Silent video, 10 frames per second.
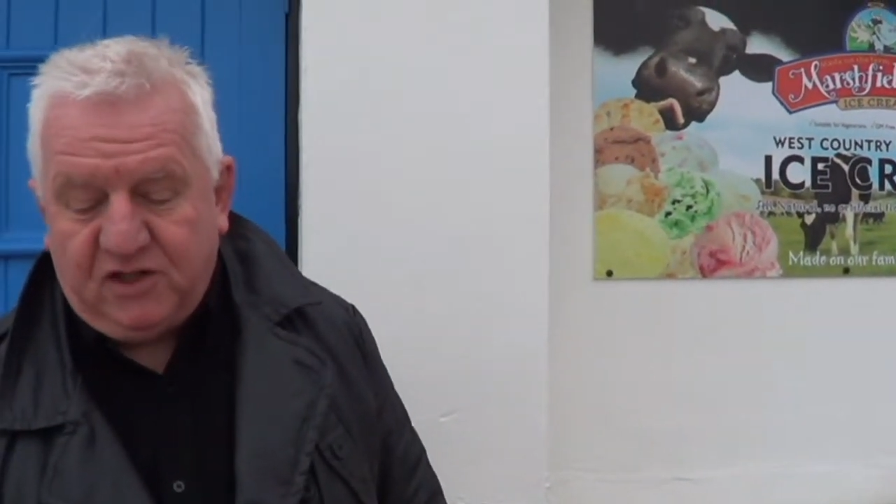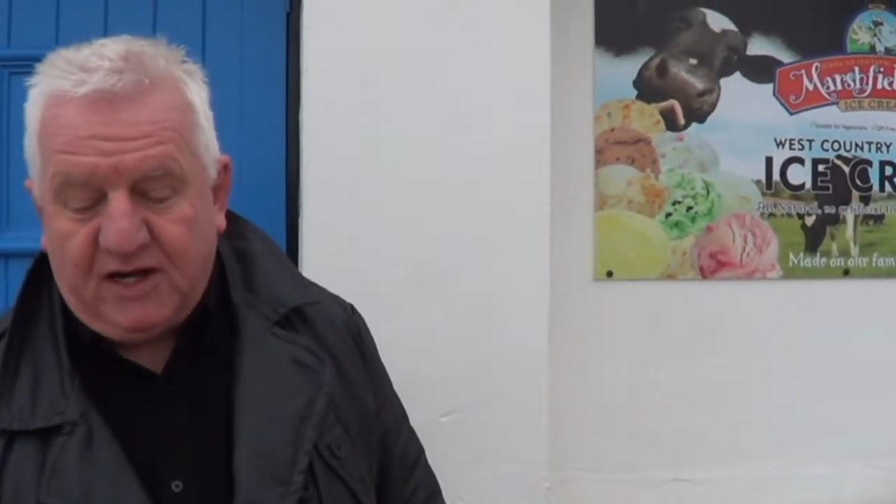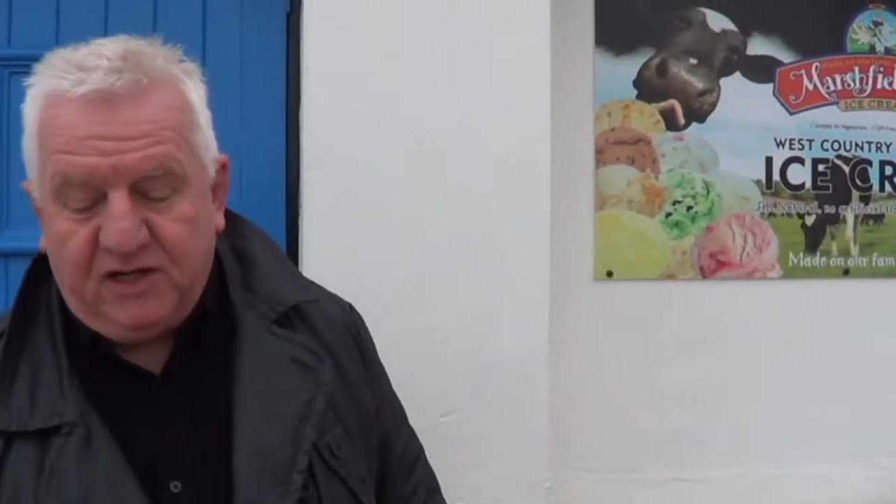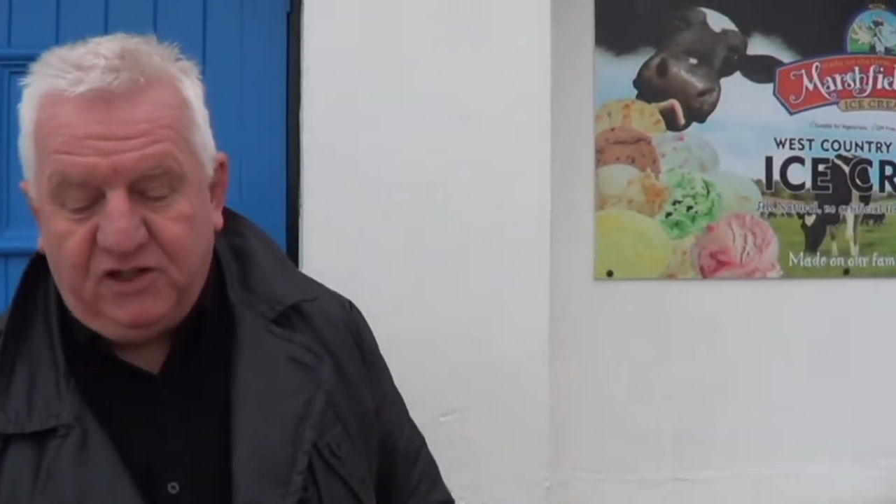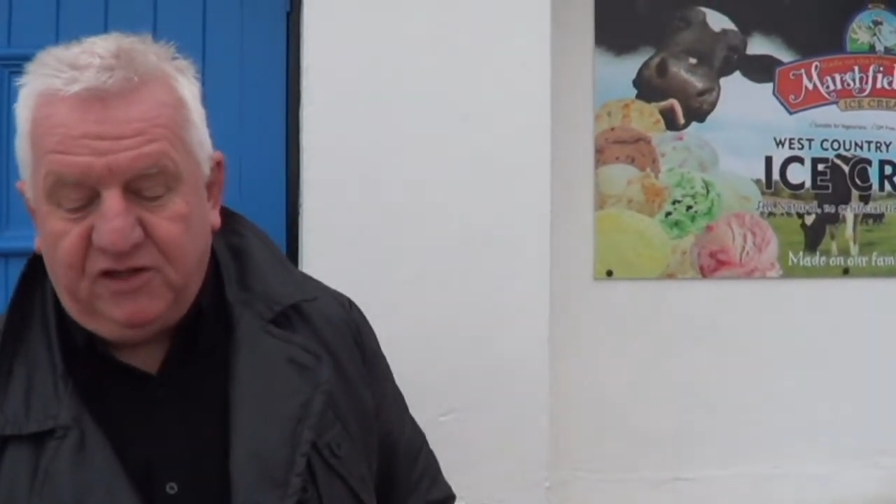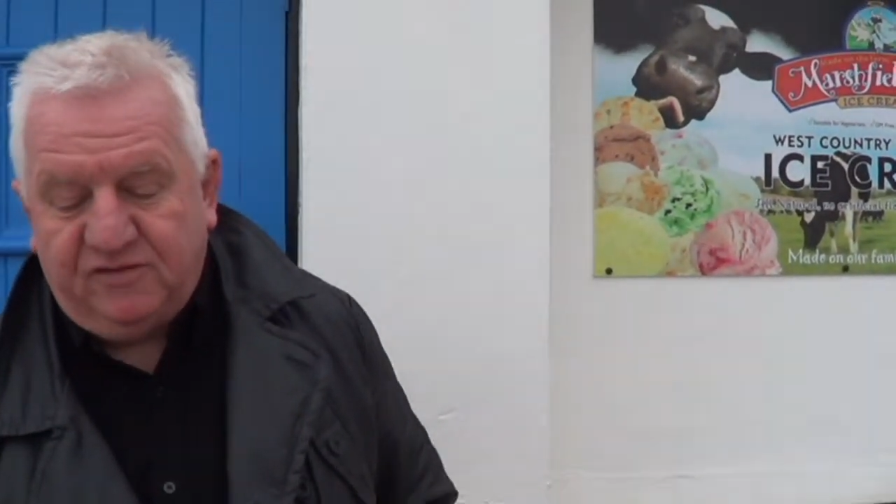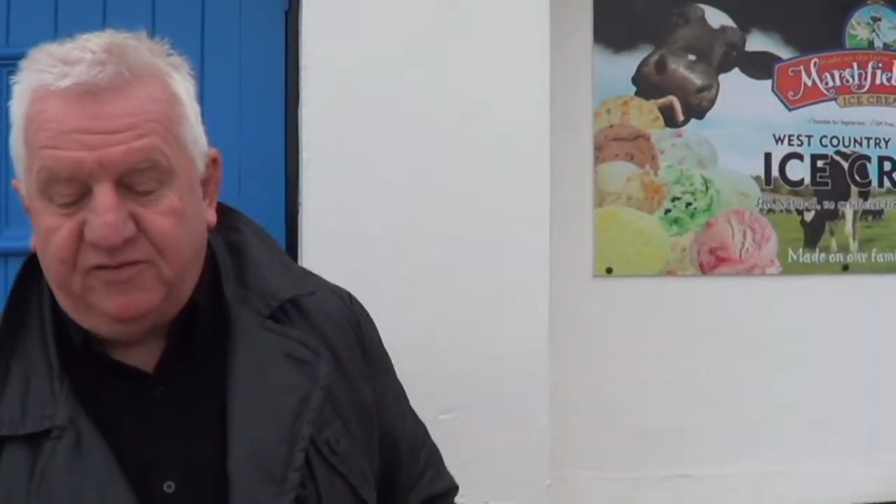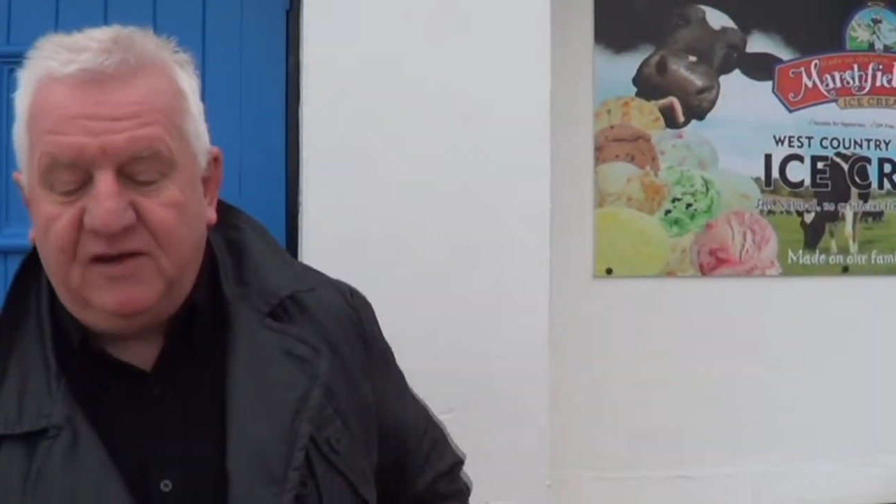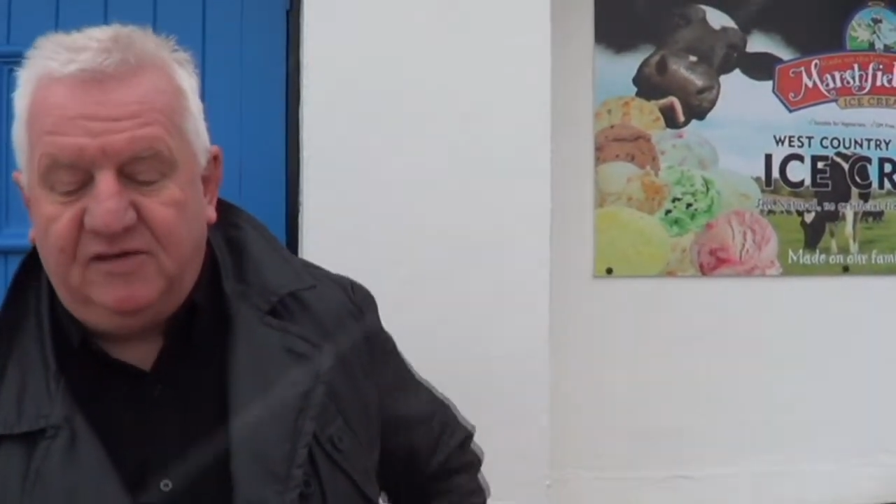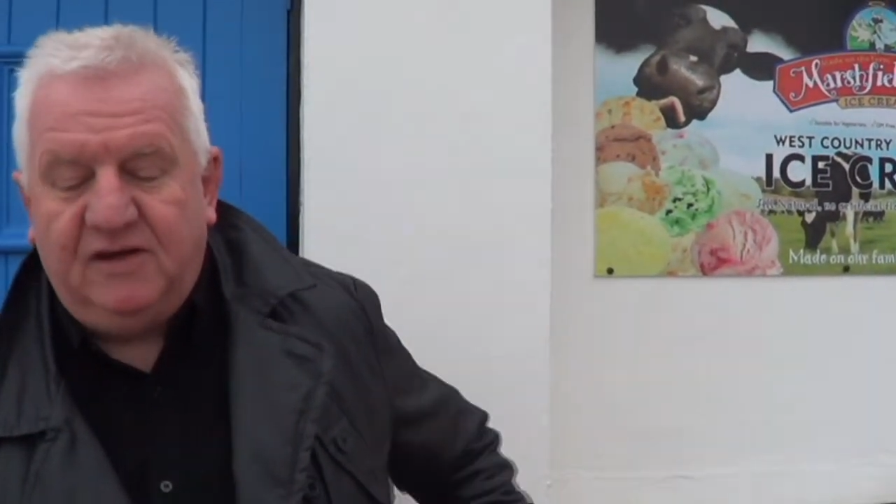challenges
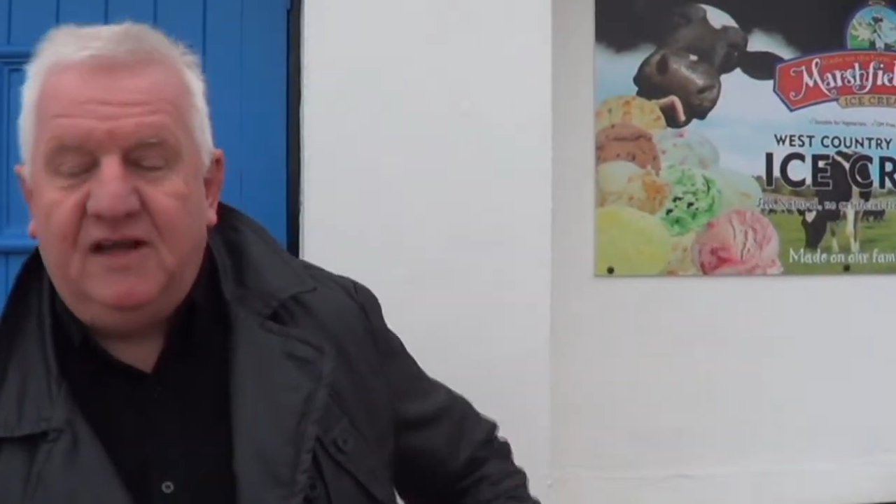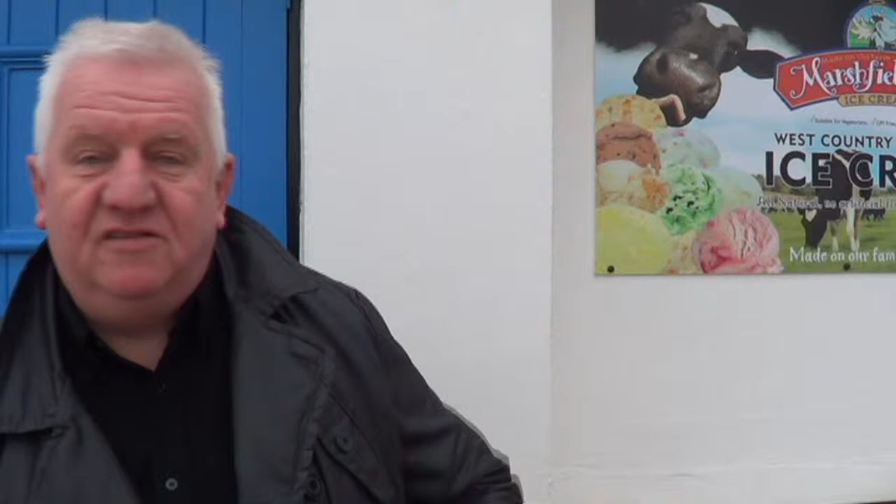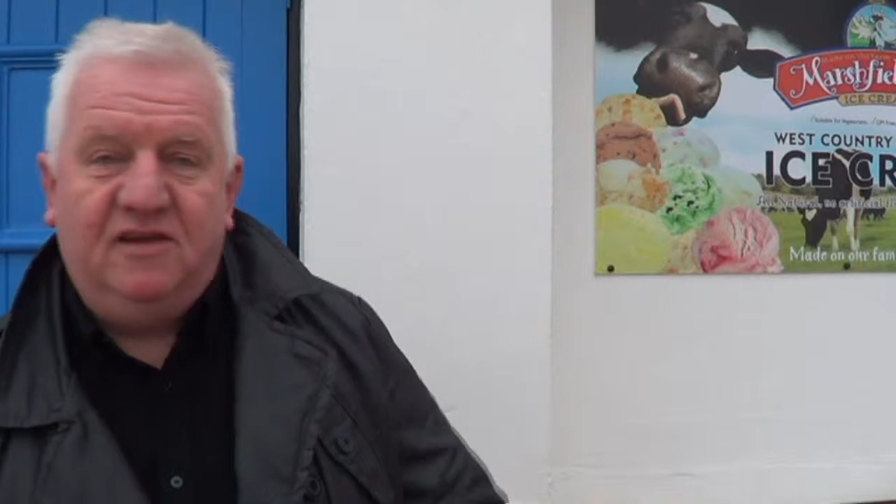facing